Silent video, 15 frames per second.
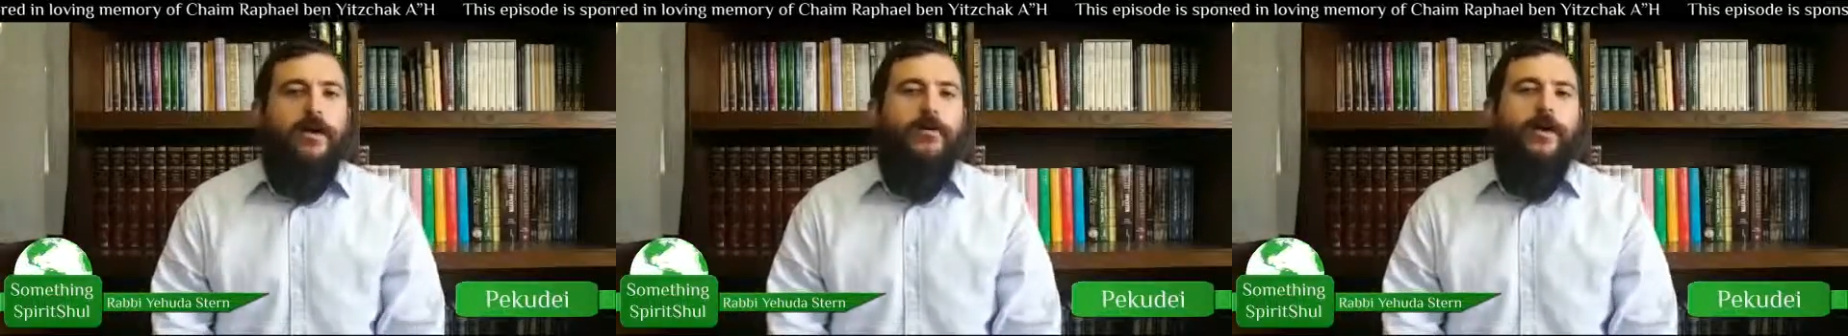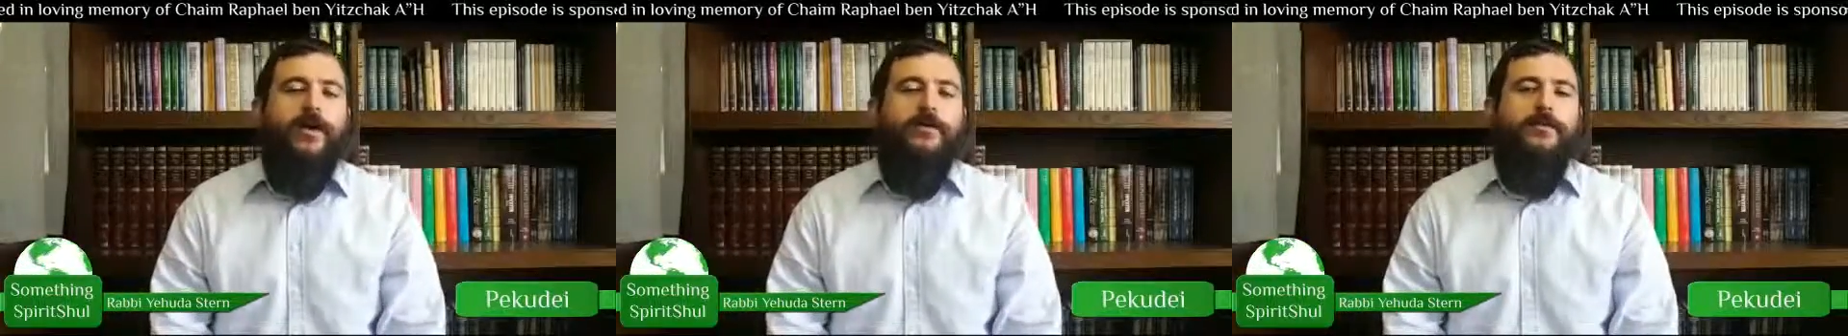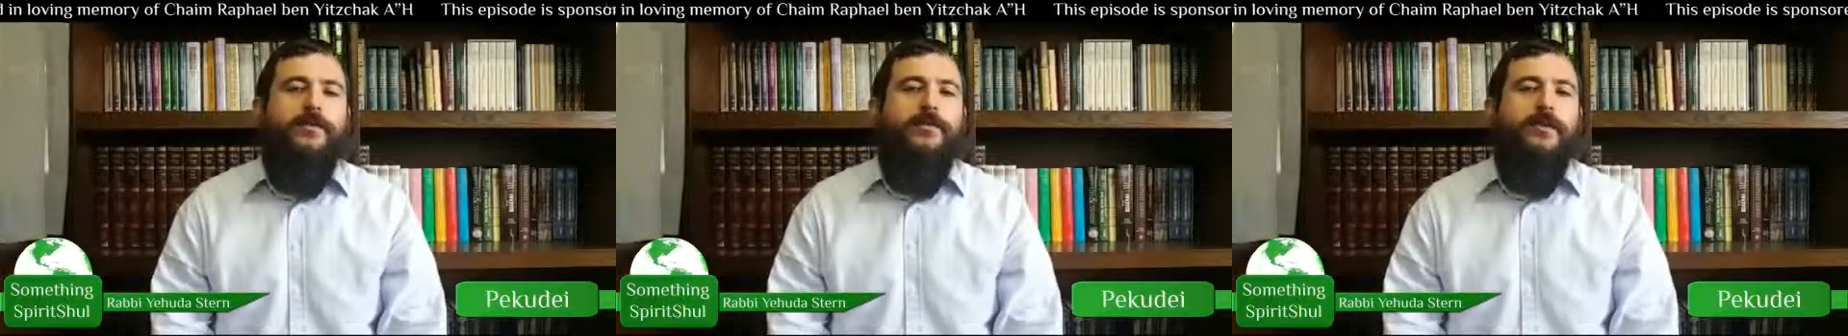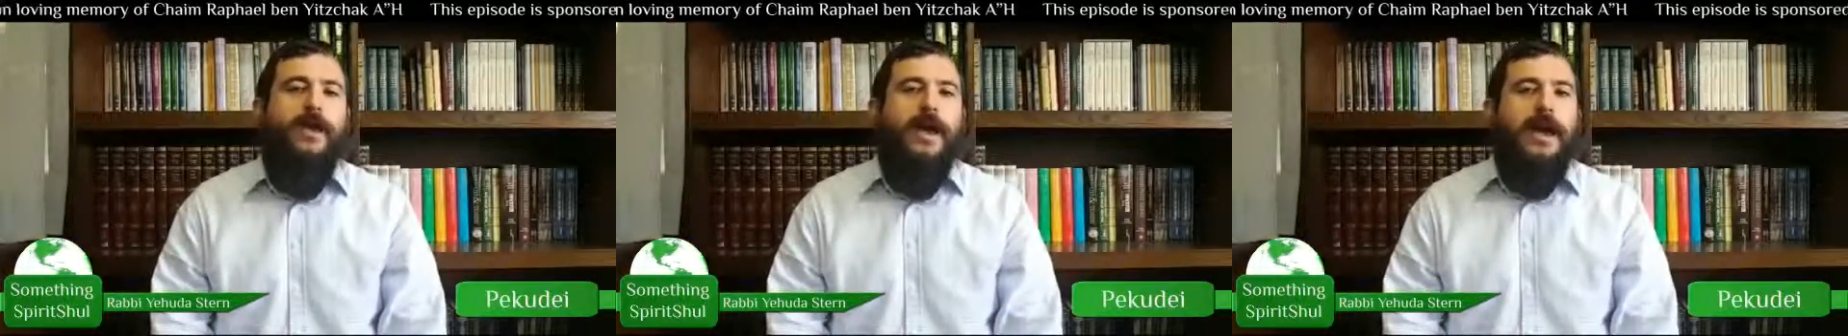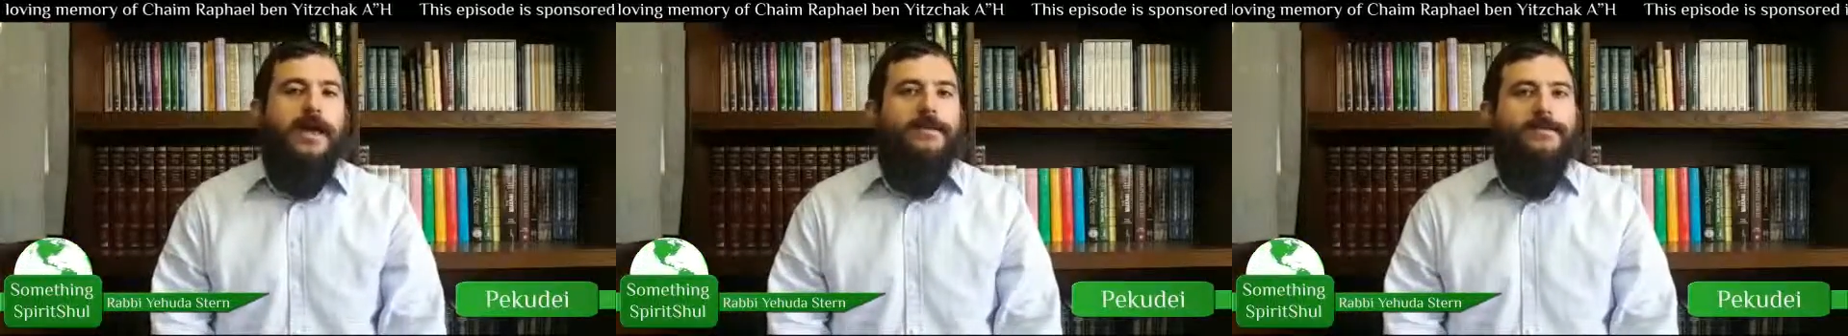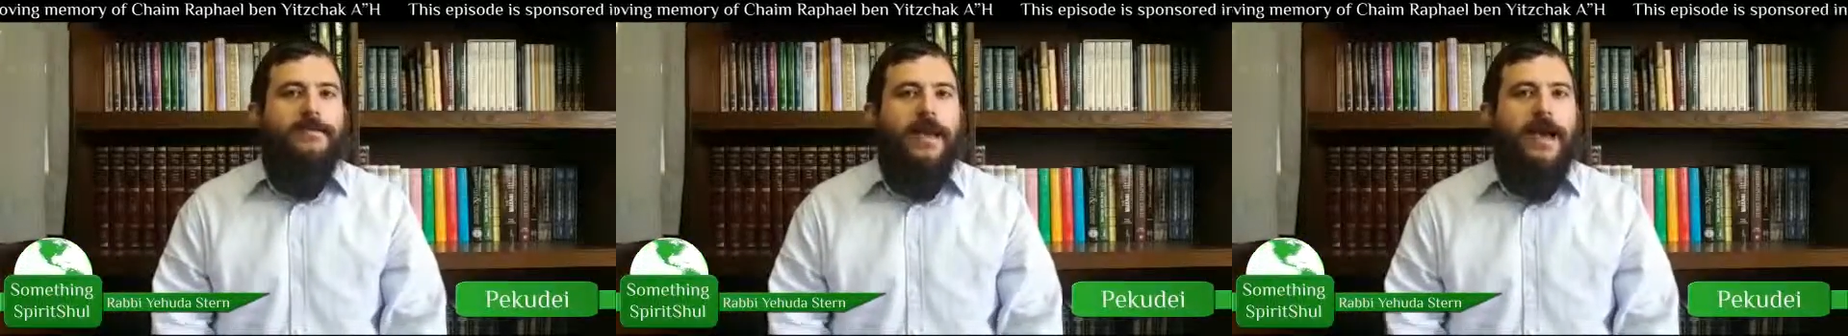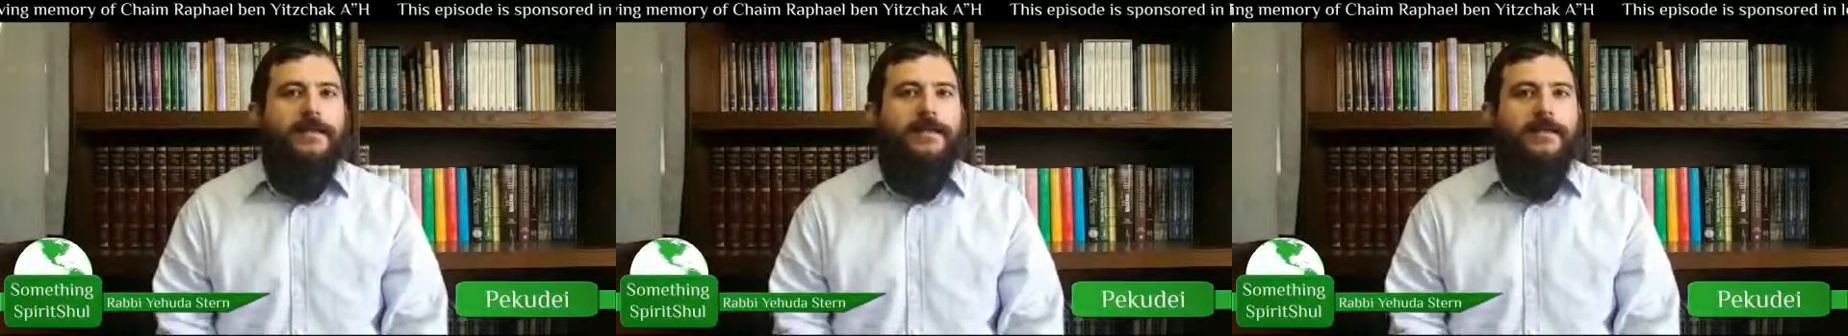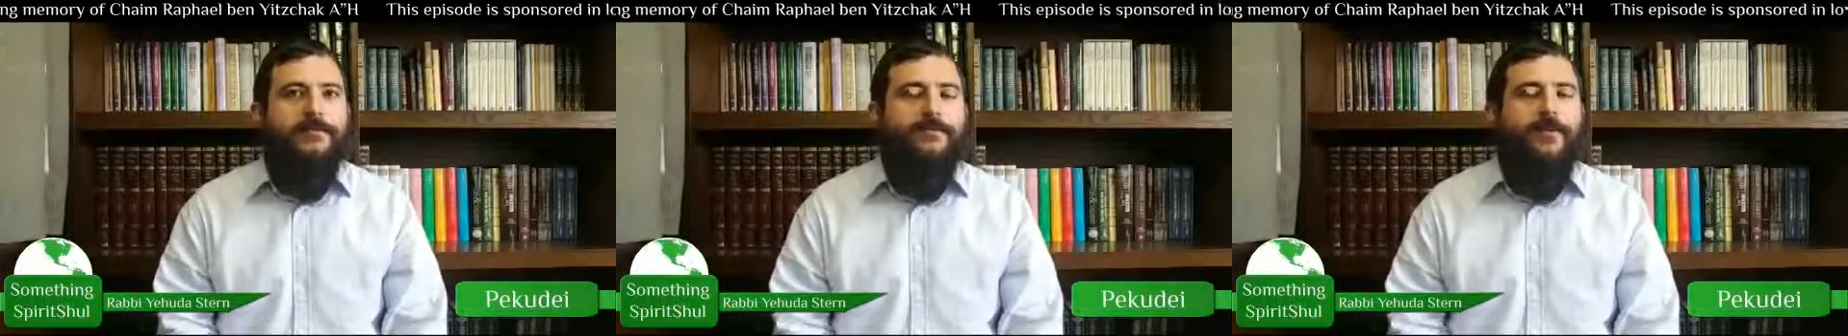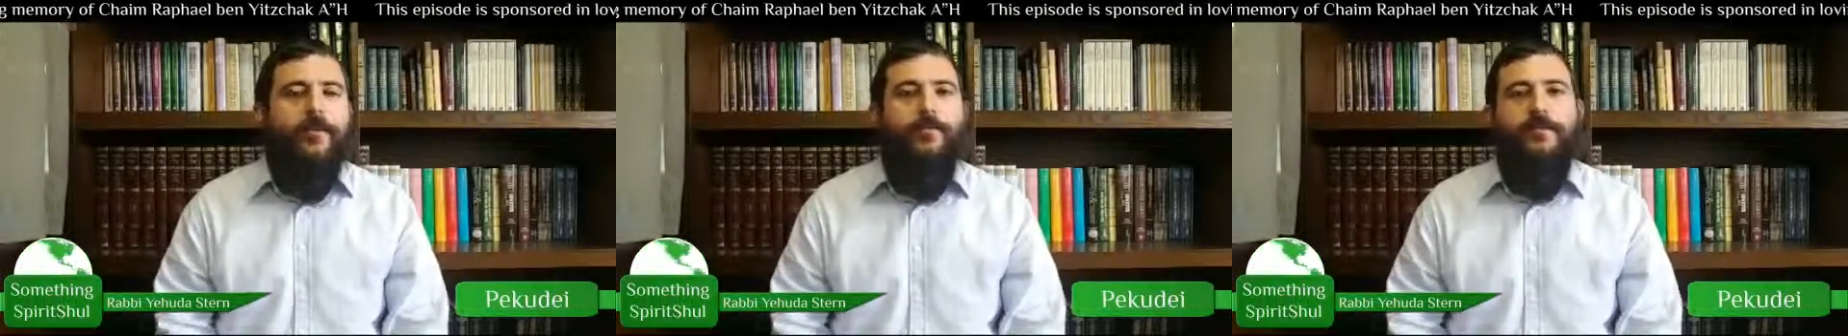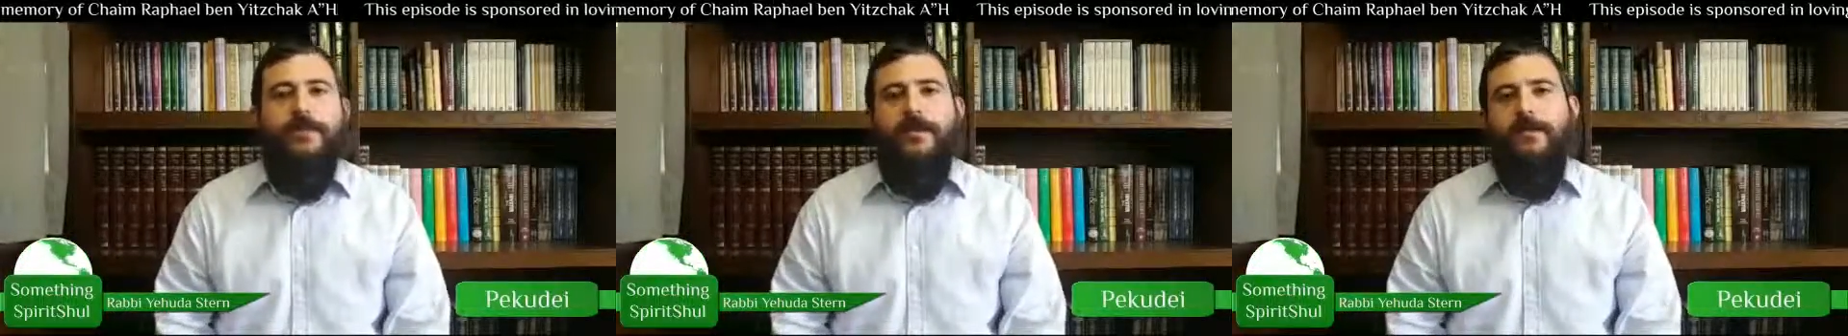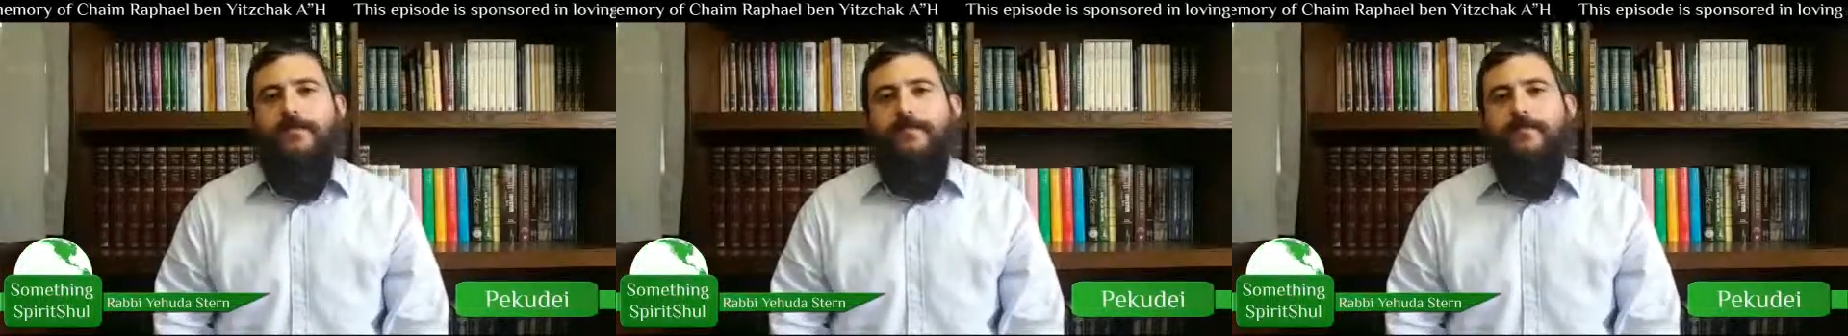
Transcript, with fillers: erected and standing firmly.